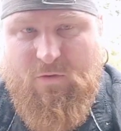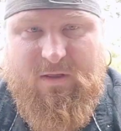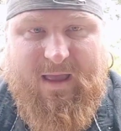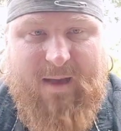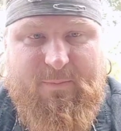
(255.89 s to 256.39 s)

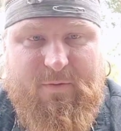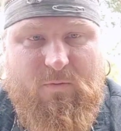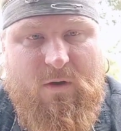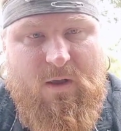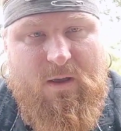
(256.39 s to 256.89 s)
it capital,
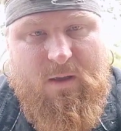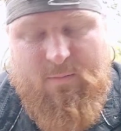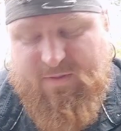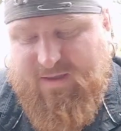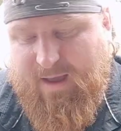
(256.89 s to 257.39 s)

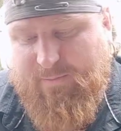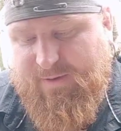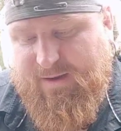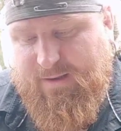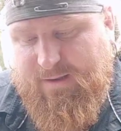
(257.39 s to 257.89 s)
but the
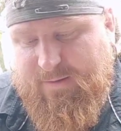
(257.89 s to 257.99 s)
company